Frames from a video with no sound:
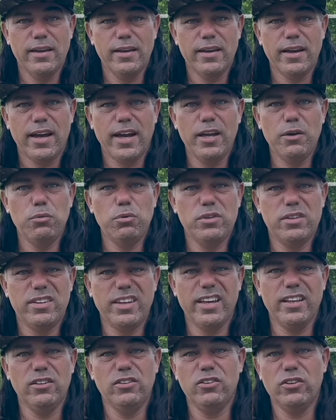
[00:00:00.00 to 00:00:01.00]
i would
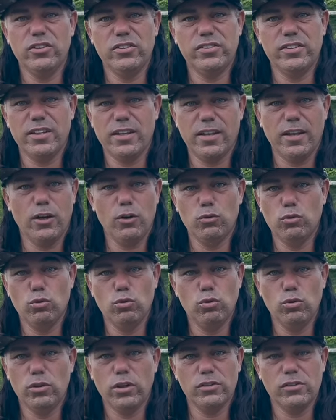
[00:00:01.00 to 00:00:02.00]
then just sit it out to
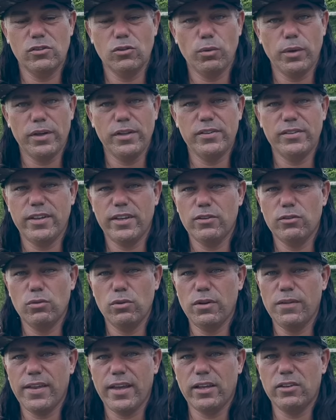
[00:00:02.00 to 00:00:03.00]
2026 to the
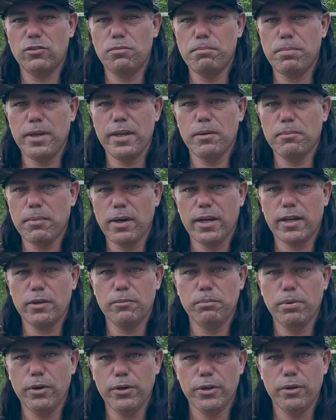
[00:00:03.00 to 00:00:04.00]
next bear market
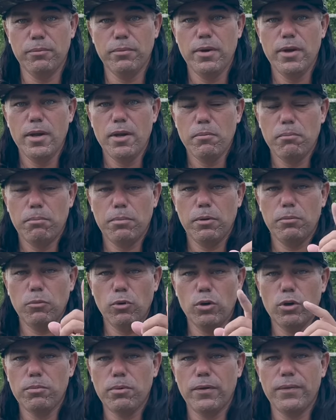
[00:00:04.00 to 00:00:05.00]
bottom but
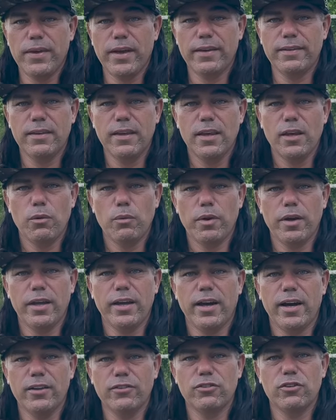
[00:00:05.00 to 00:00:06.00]
more about that when i
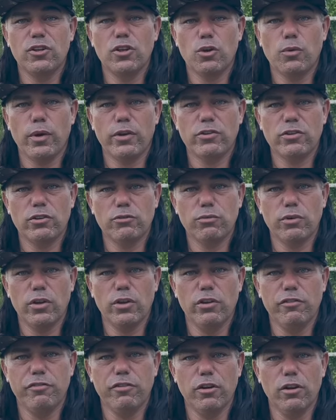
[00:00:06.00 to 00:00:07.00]
answer the question of one of
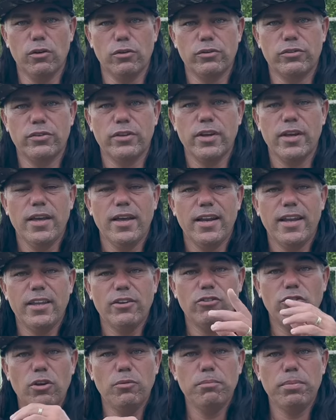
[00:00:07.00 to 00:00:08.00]
the followers let's
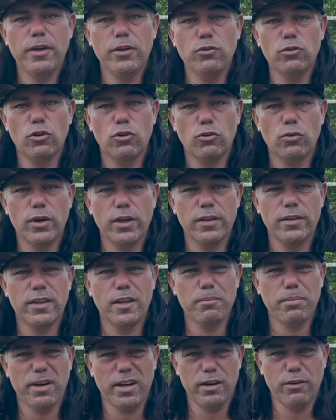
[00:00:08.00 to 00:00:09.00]
jump into the trading
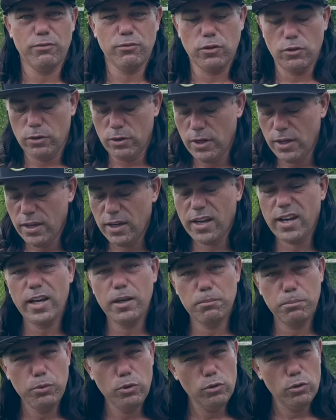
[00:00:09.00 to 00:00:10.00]
tip after i
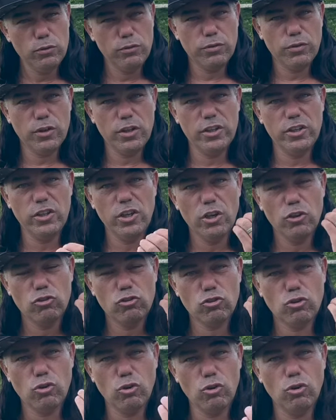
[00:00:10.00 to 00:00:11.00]
beautifully
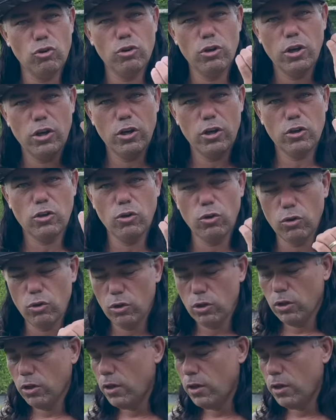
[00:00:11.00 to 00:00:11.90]
score a goal